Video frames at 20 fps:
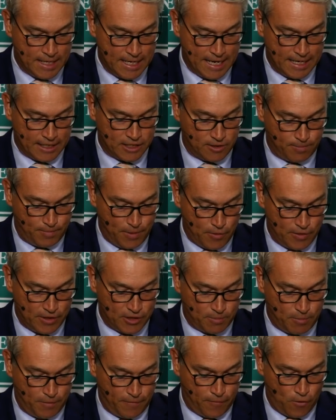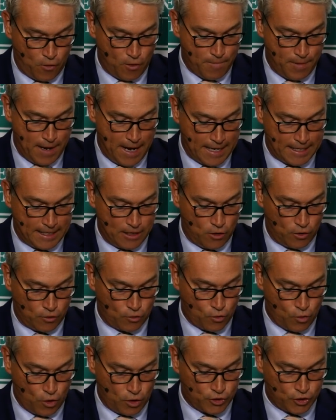experience before embarking on
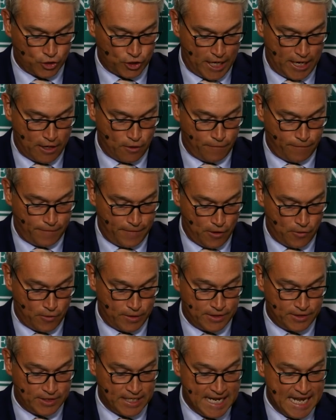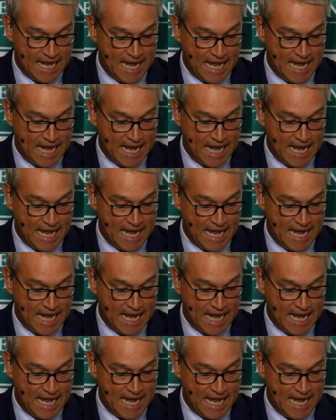cross-channel ferries,